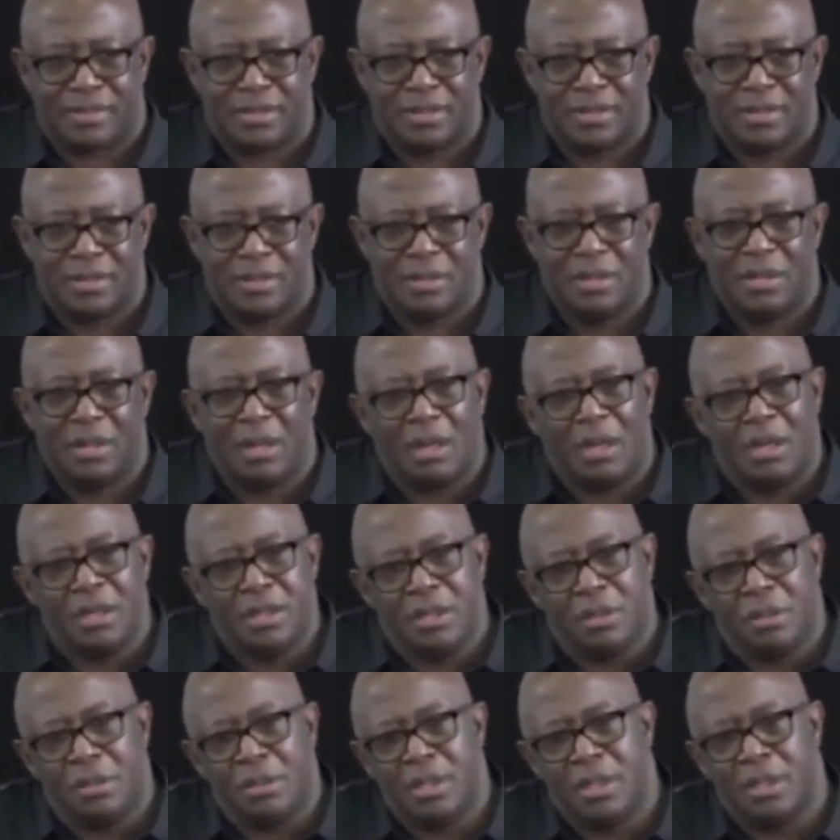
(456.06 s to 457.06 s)
When all
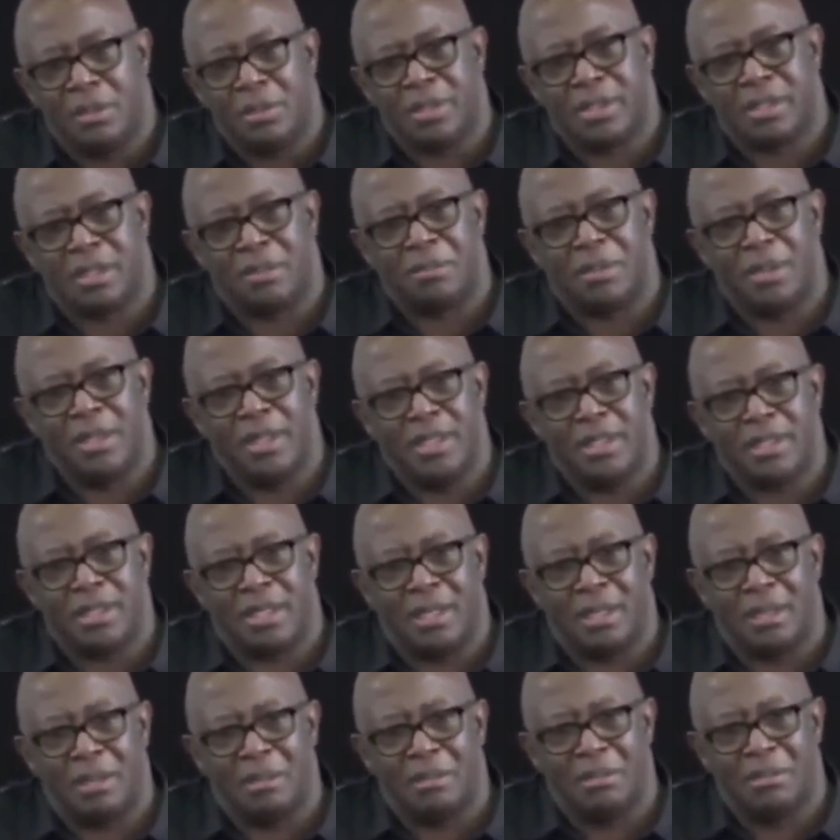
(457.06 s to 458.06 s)
you wanted was to please
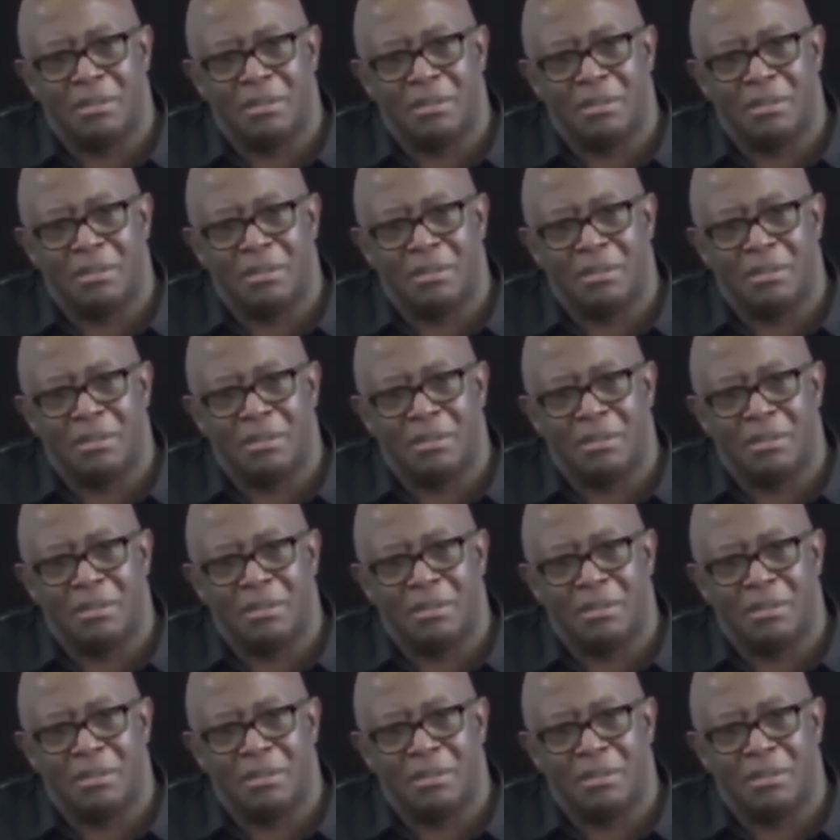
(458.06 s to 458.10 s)
him.